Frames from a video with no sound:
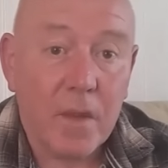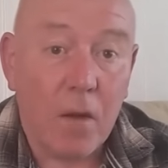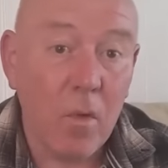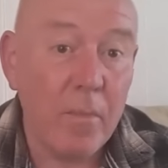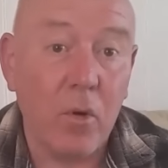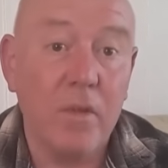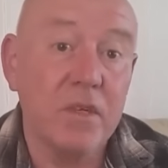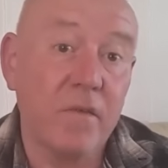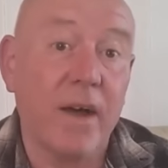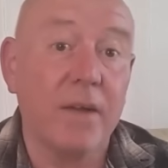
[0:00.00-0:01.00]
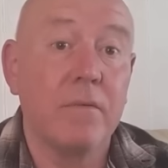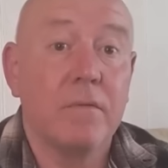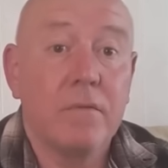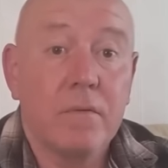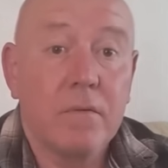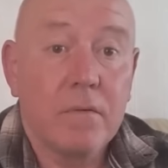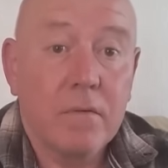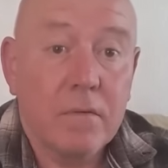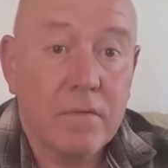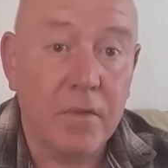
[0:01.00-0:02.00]
And we bought this van
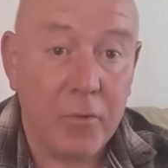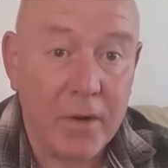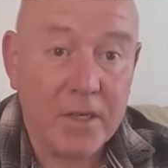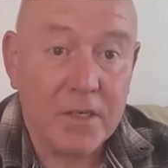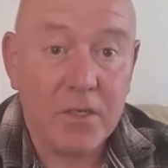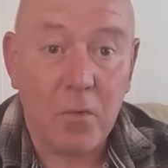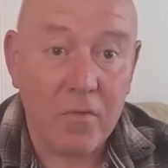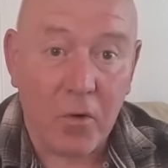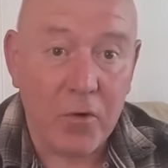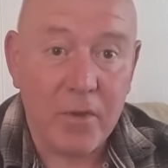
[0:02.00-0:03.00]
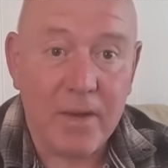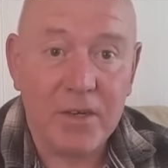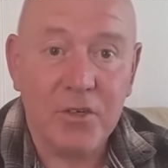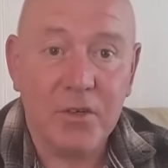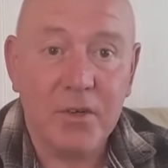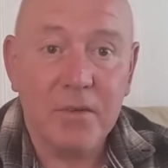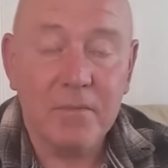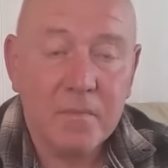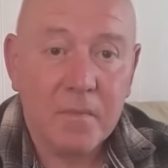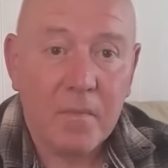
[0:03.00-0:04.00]
for the reasons that we've already mentioned,
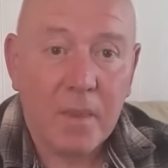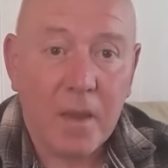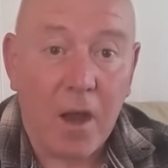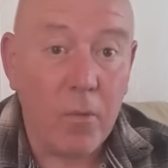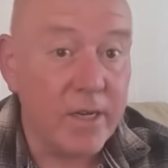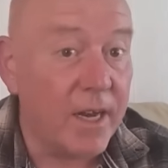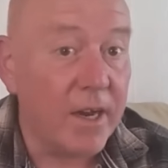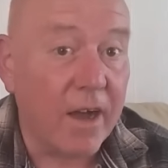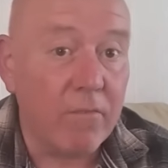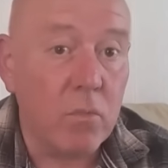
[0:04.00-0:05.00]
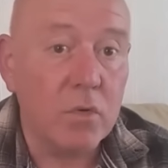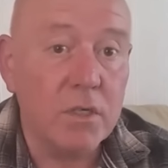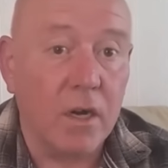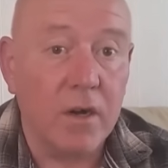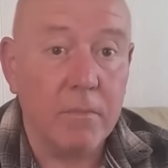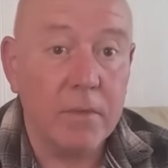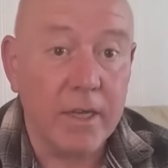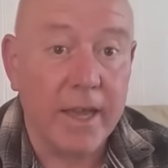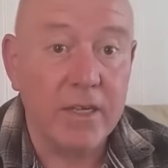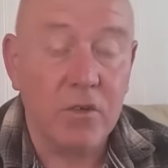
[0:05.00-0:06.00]
and we didn't have much time to
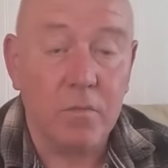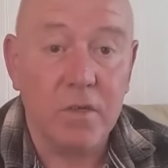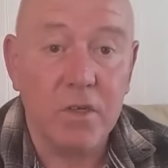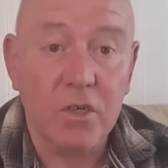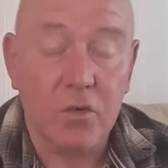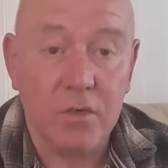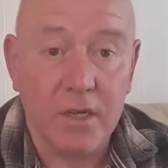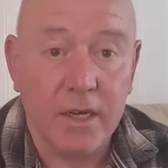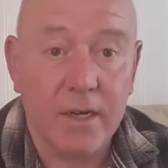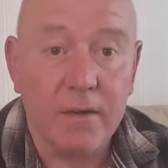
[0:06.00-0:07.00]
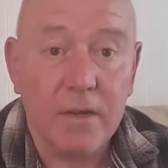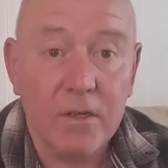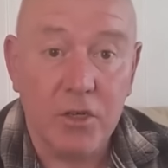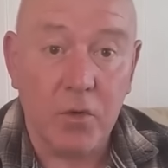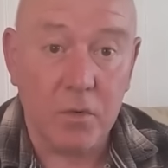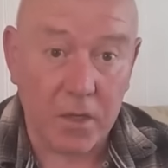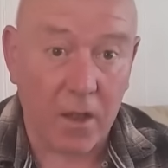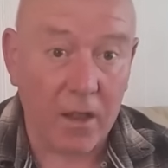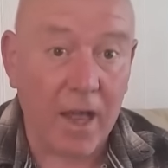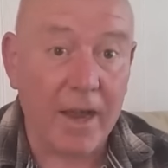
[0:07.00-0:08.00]
get something sorted out due to
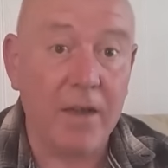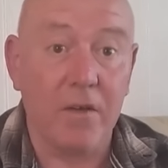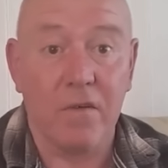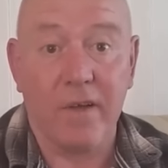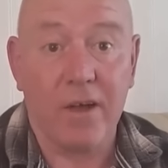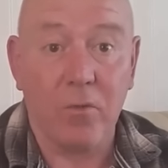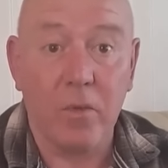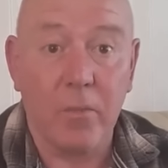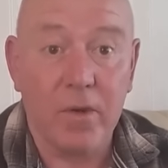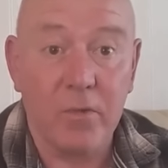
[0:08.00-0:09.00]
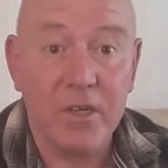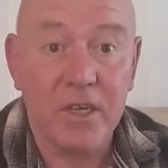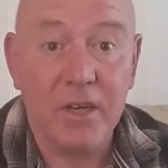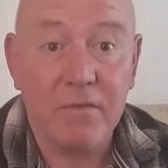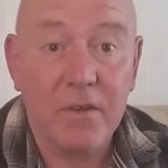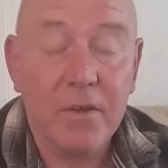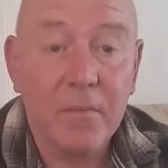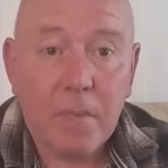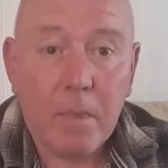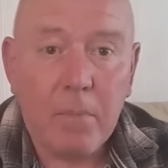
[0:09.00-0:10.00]
the lack of help that we received.
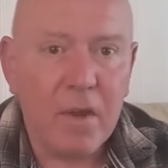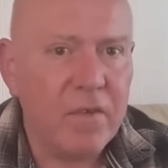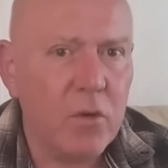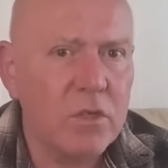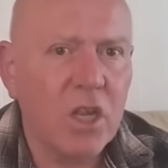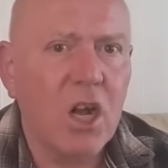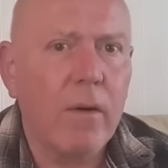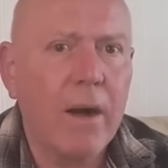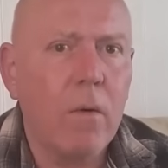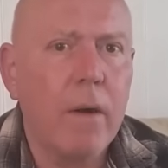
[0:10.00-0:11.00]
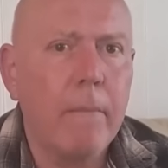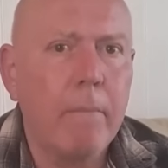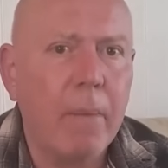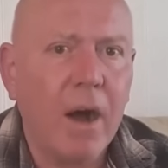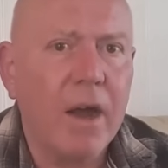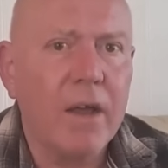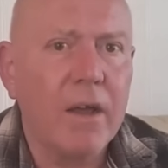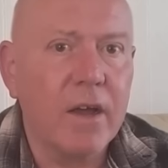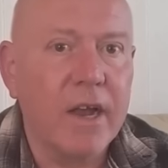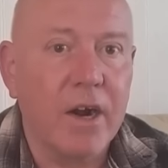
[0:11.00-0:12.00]
But if you was to go out and buy
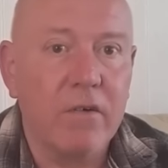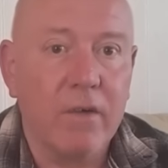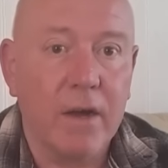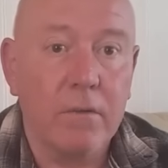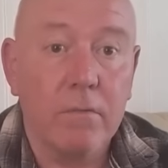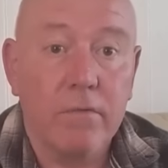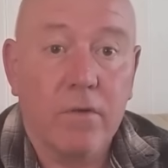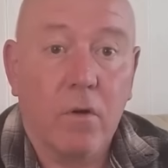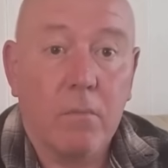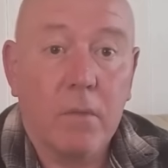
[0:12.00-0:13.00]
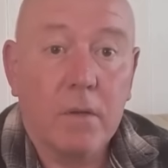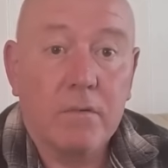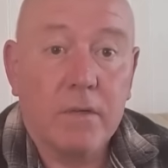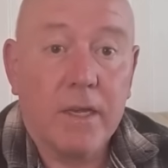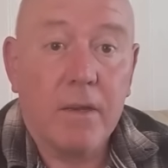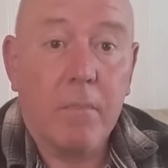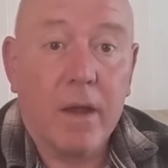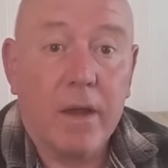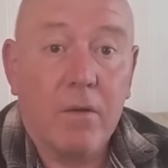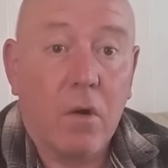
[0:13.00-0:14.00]
caravan from
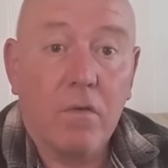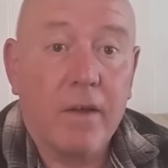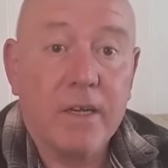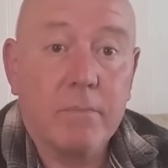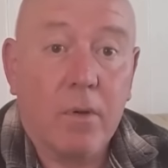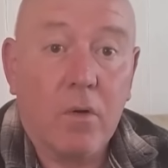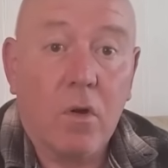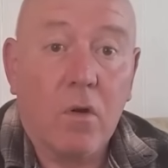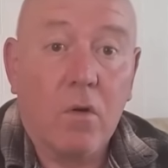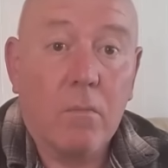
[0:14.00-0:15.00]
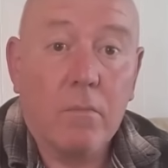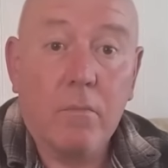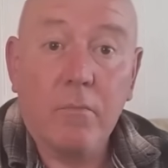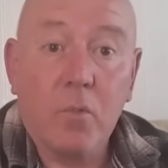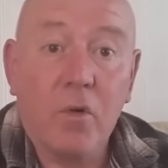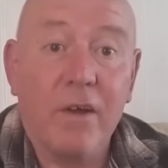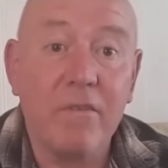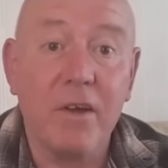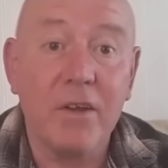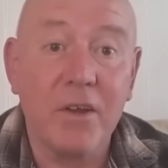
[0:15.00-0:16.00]
eBay or Facebook or
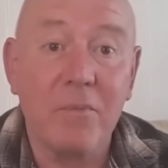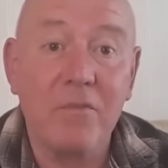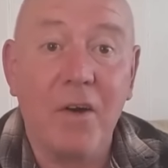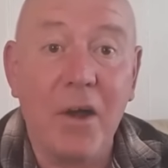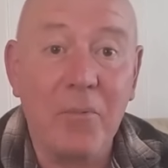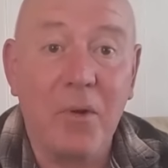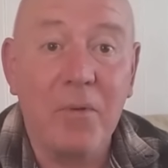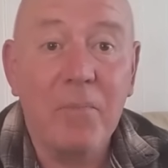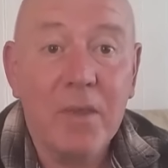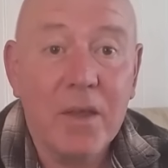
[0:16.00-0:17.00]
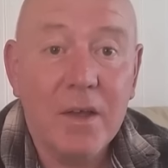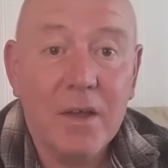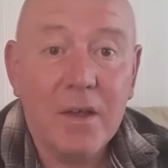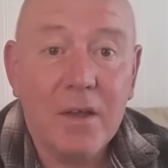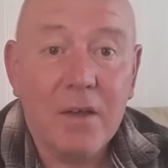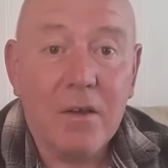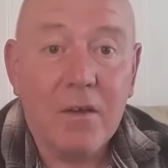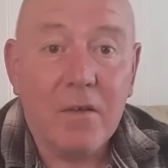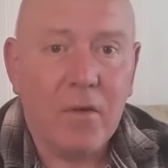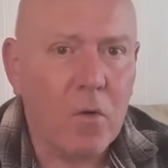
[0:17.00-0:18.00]
wherever you can find one
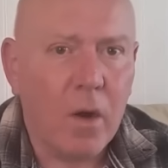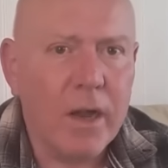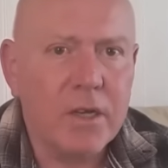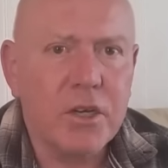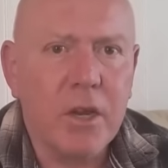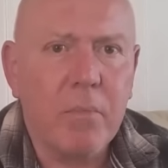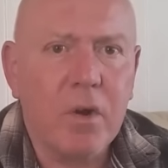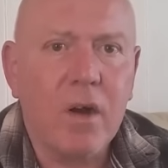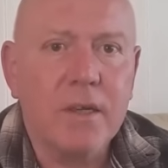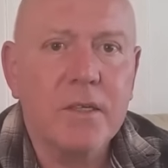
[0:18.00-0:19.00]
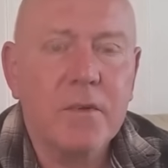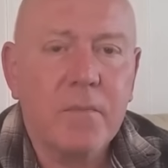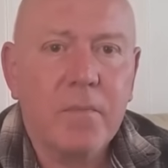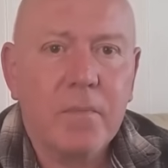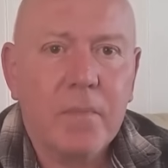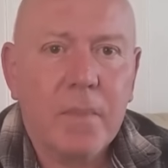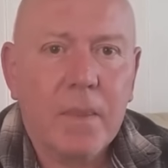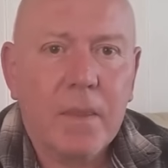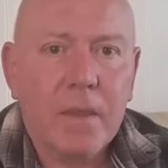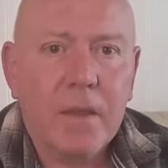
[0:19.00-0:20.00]
for quite a cheap price,
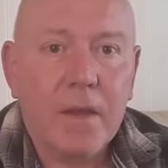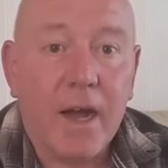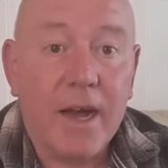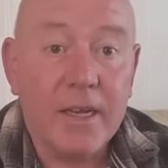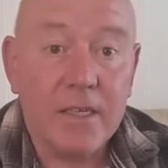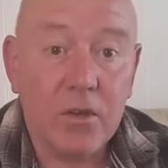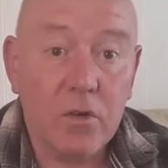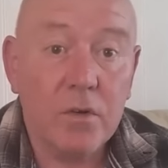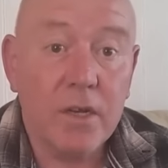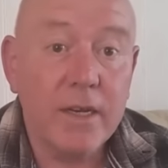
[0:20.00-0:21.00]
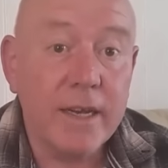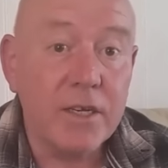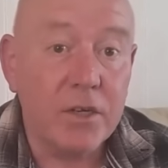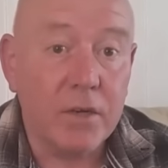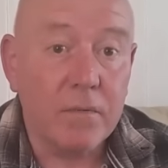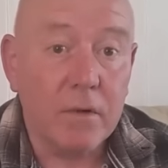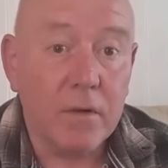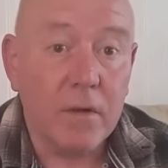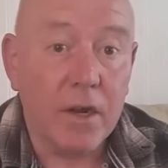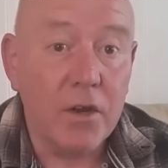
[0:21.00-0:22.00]
and it's in good
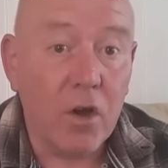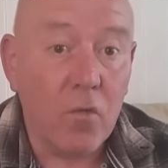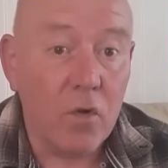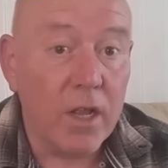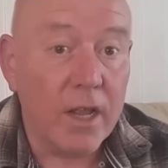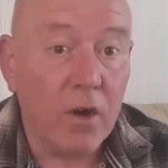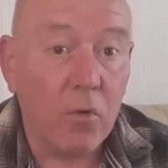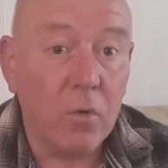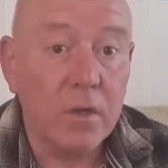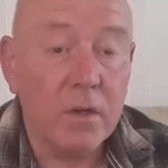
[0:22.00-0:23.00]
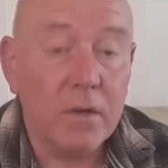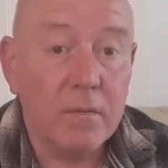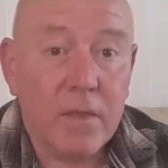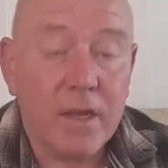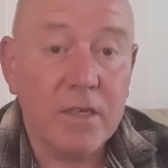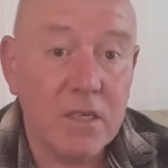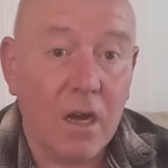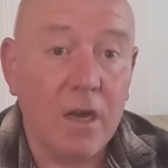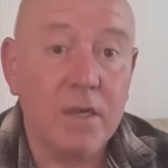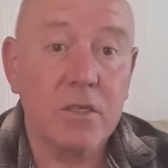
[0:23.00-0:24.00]
condition and not really old, then
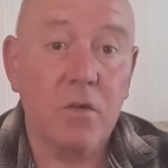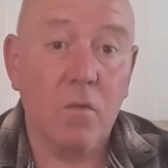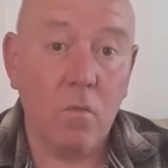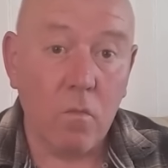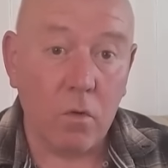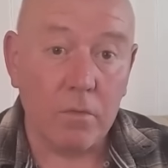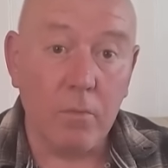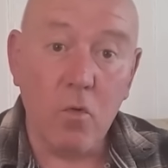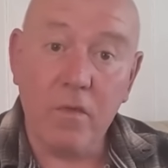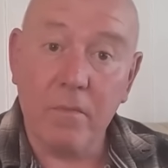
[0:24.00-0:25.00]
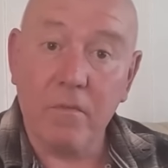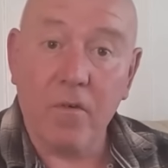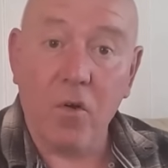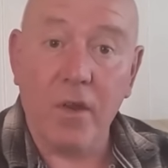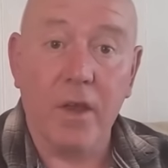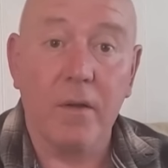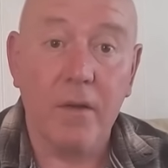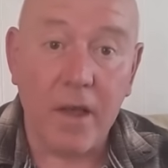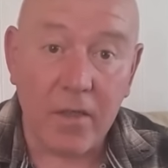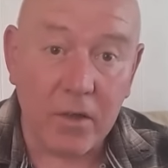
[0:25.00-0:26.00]
sites will move them for you
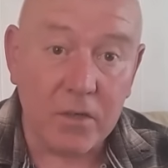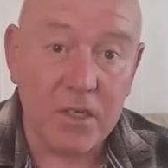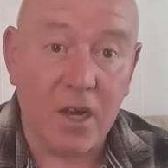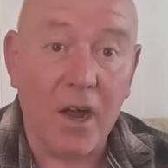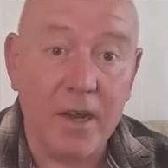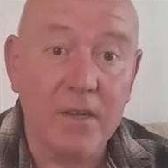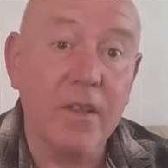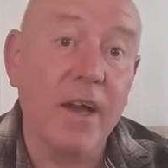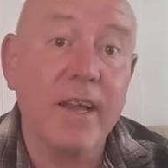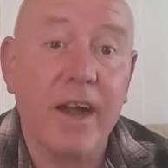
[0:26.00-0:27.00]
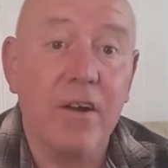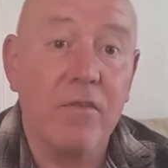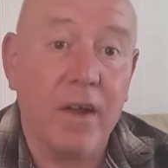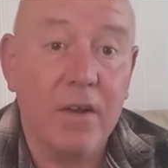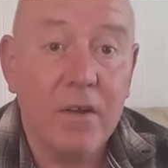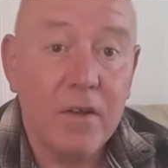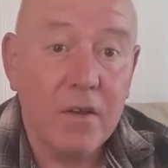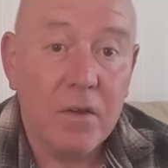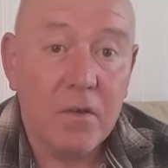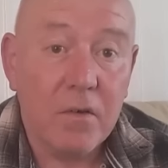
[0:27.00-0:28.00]
and they'll site that caravan
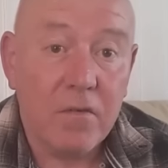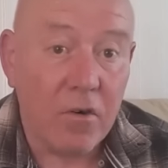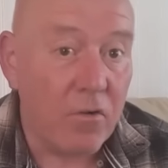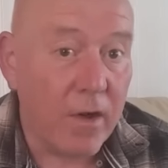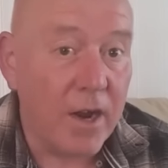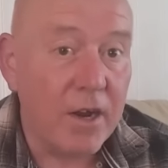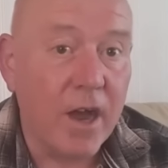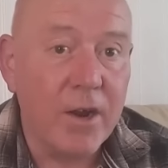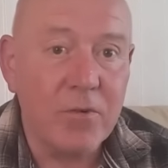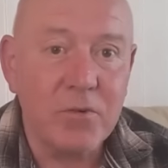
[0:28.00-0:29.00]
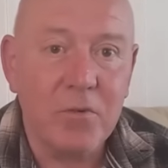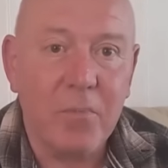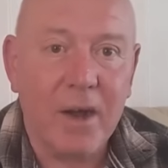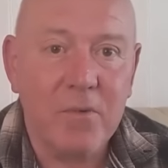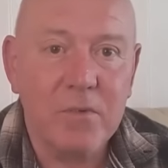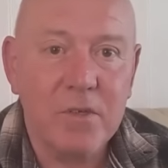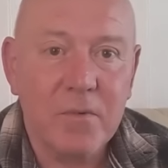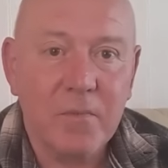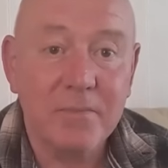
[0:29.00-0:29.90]
for around £900.